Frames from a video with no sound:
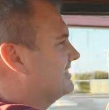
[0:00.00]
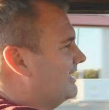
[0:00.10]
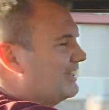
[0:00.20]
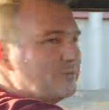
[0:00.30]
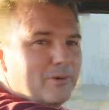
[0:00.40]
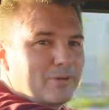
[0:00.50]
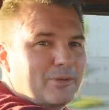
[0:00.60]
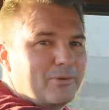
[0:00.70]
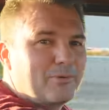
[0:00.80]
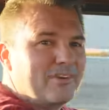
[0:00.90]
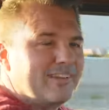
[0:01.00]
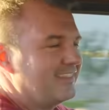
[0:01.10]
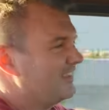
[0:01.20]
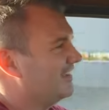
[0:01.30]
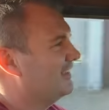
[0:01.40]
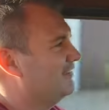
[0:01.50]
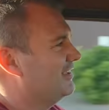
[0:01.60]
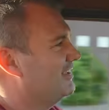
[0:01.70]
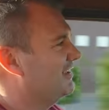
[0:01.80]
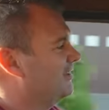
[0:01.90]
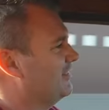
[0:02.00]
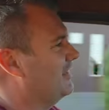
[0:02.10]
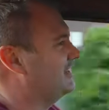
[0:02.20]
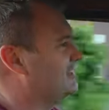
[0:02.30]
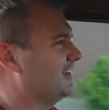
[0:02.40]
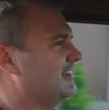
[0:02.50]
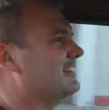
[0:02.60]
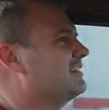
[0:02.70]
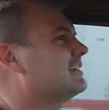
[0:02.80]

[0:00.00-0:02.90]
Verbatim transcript: I didn't want to record anything on a video that uh,